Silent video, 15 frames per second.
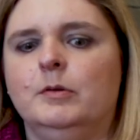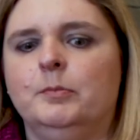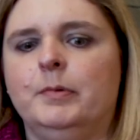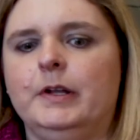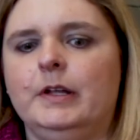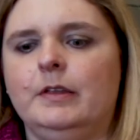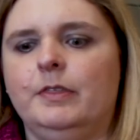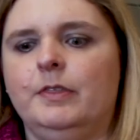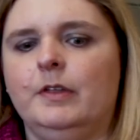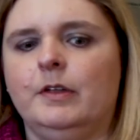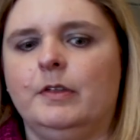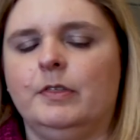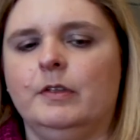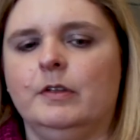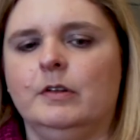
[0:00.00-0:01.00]
But I
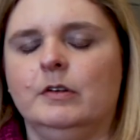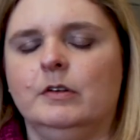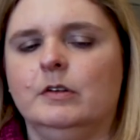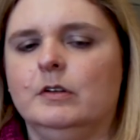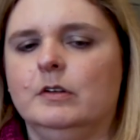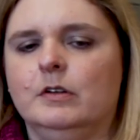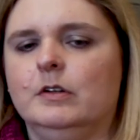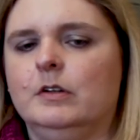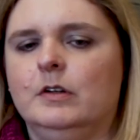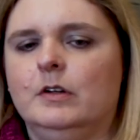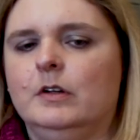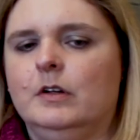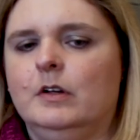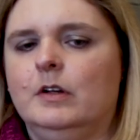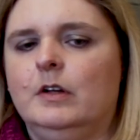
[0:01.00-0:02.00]
think that
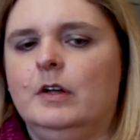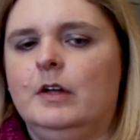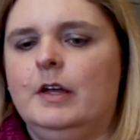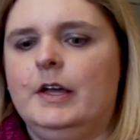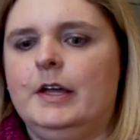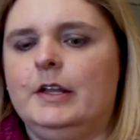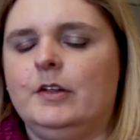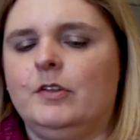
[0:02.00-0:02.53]
it